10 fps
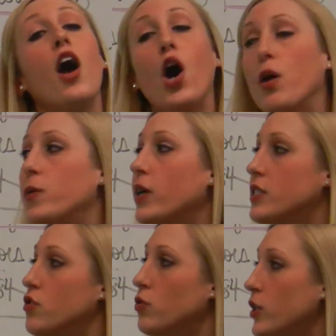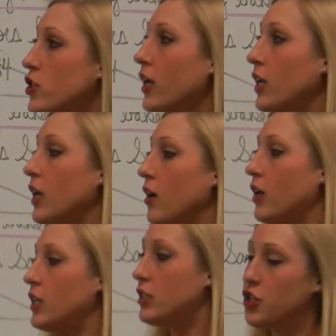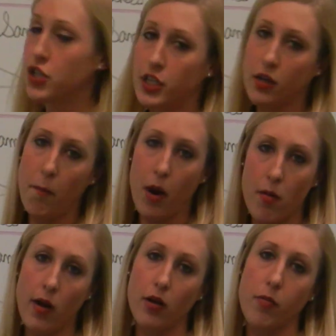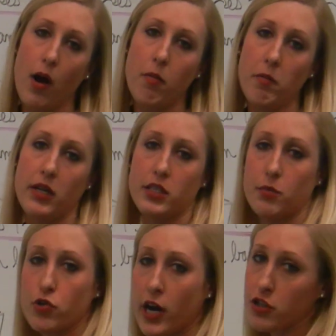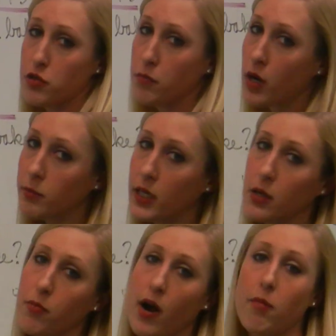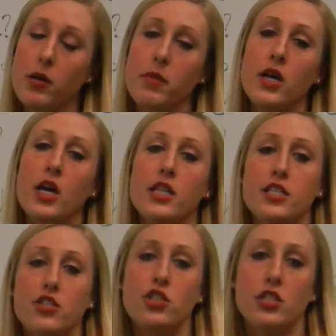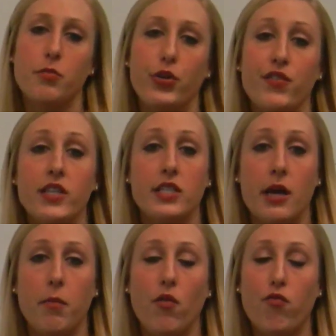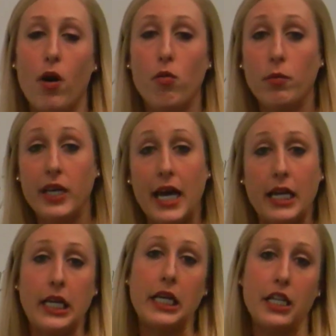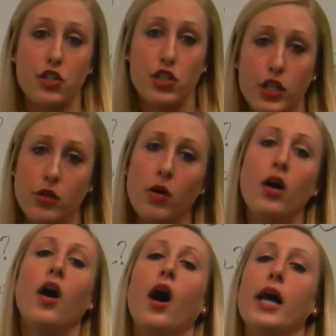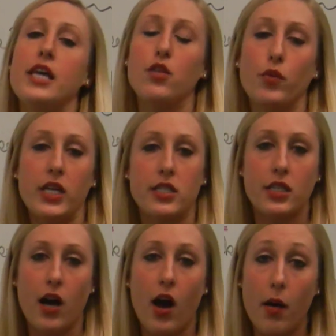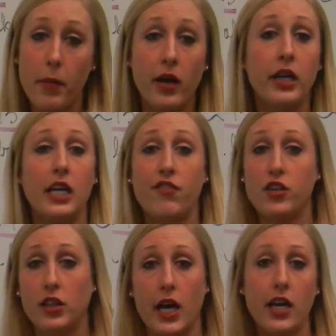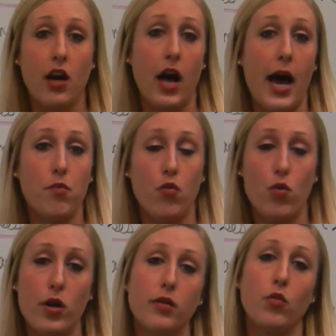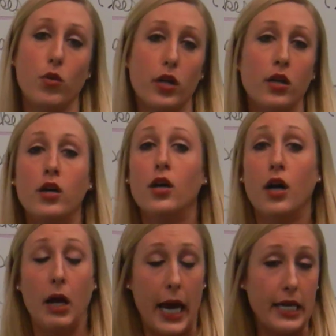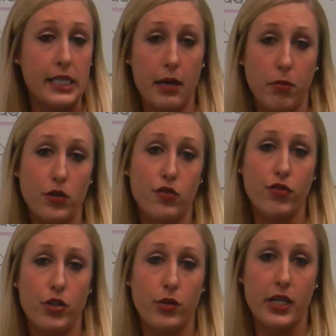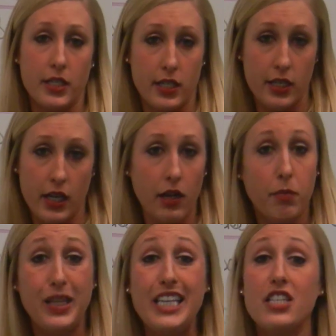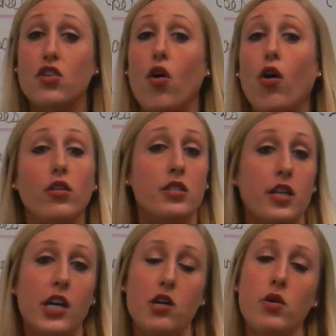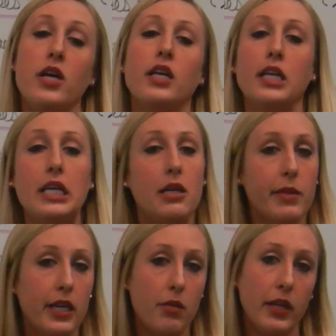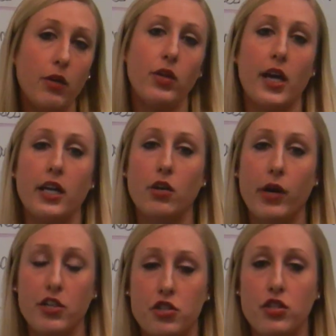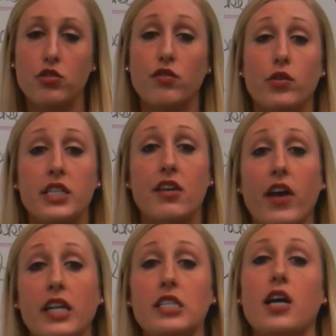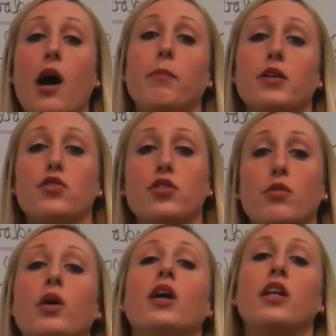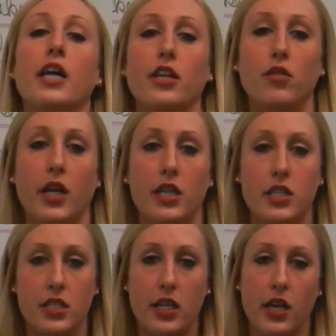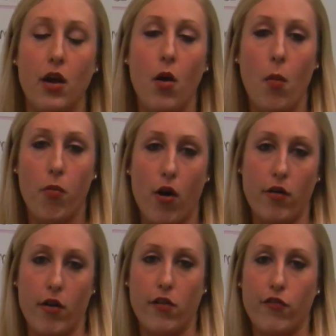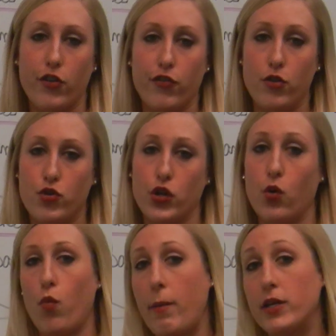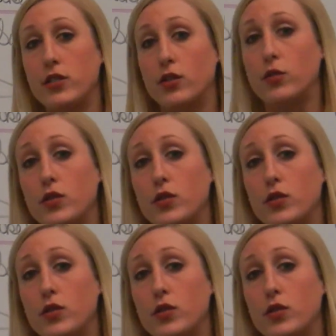Hope you guys enjoyed checking out an addition bar model problem and a subtraction bar model problem. This is just a brief example of what we'll be getting into in the weeks to come. If you'd like, I'll add more and more examples for you guys to see. Please also email me with any questions, or if you guys have any topics too that you'd like to see brought on for future webisodes.